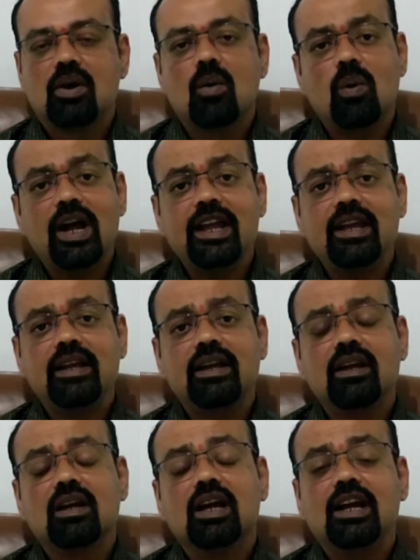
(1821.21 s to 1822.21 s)

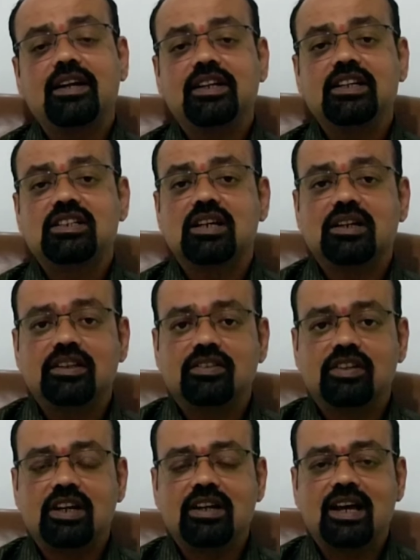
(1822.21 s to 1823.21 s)
Why a teacher is
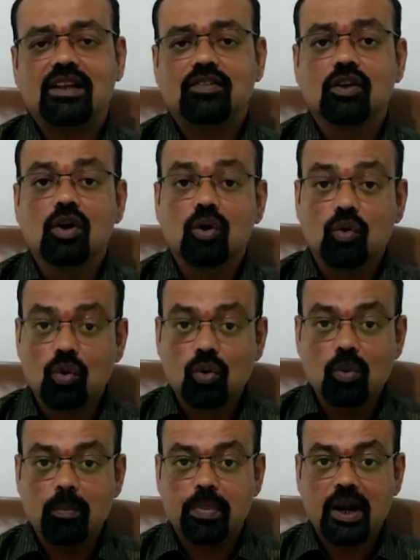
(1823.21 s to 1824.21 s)
said as
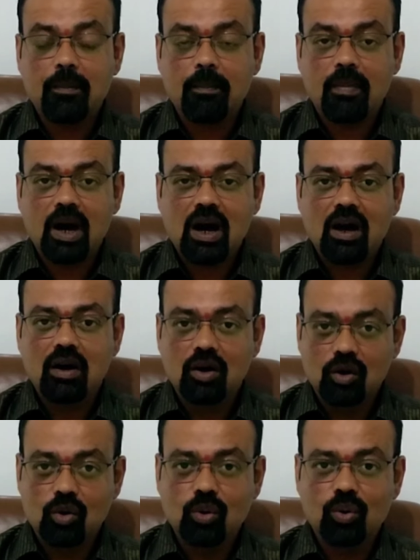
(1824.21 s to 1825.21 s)
Guru Brahma,
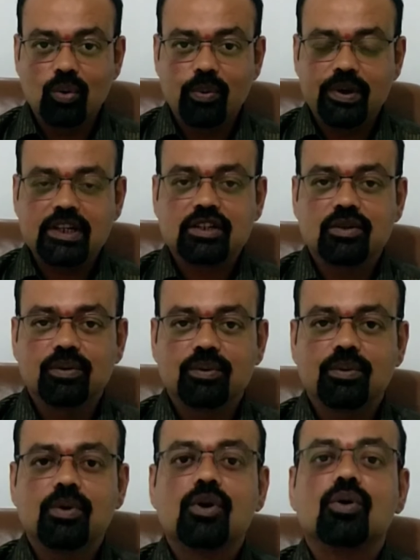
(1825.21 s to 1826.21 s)
Guru
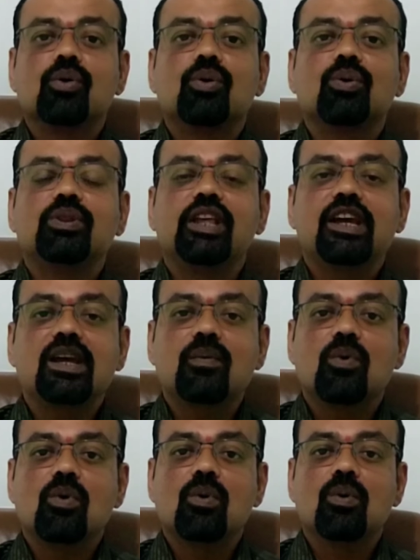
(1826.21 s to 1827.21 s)
Vishnu, Guru
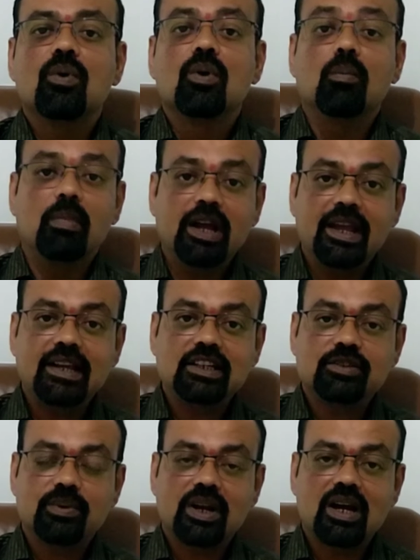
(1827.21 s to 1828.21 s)
Devo,
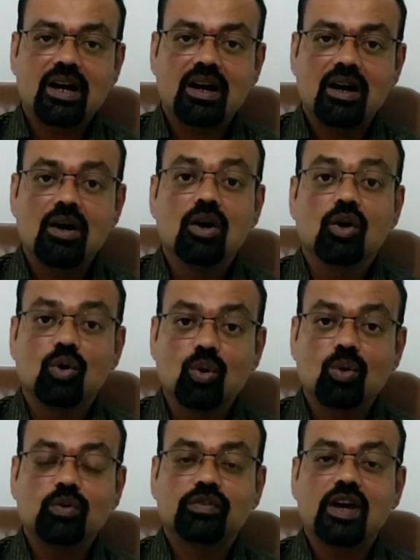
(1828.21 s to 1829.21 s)
Maheshwara,
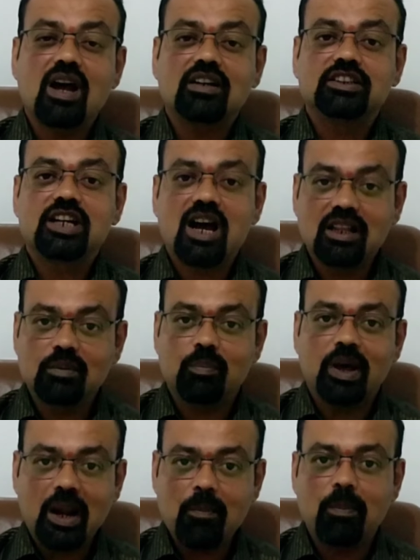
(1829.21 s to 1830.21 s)
Guru Sakshat
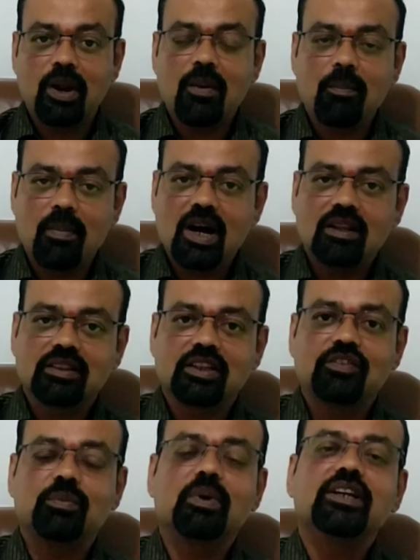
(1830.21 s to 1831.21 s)
Parabrahma
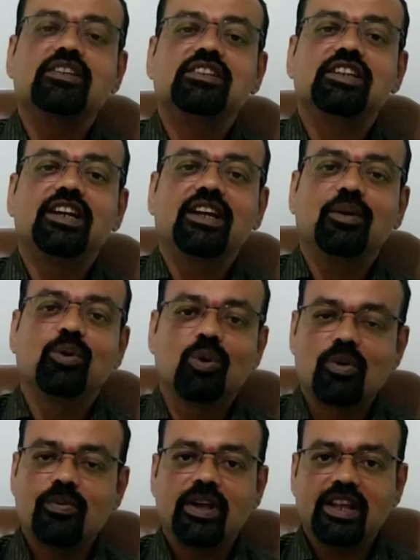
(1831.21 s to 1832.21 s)
Tasmai Shri
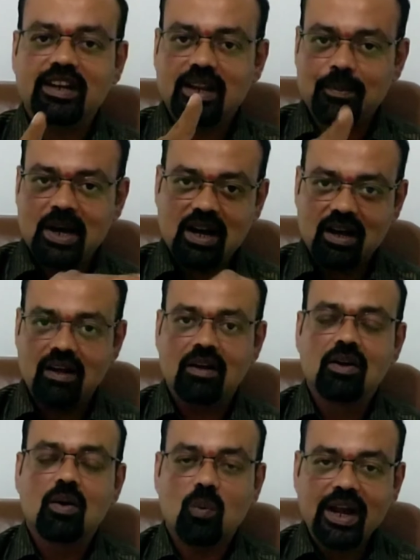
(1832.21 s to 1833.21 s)
Gurave Namaha.
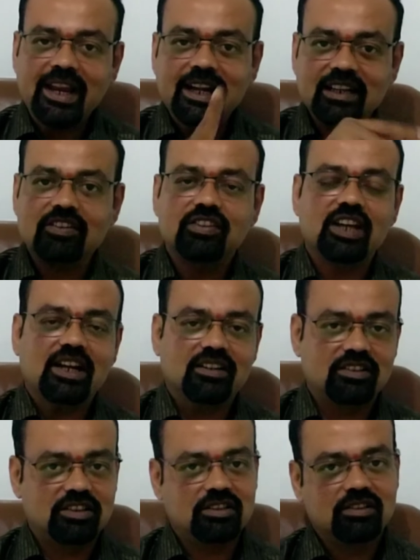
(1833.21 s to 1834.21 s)
Why it is said?